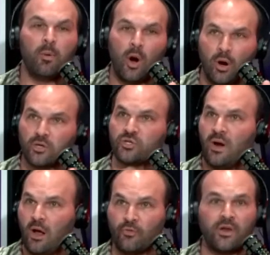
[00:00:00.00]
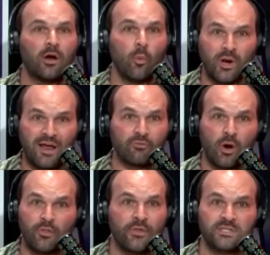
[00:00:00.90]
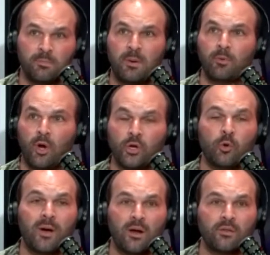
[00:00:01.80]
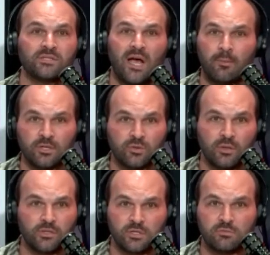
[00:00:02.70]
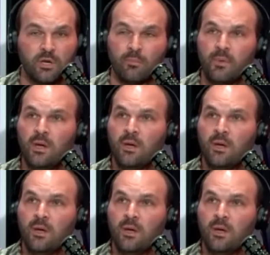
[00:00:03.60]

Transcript: parks or healthcare, whatever, all the things that people argue about all the time, and it's really just, you know,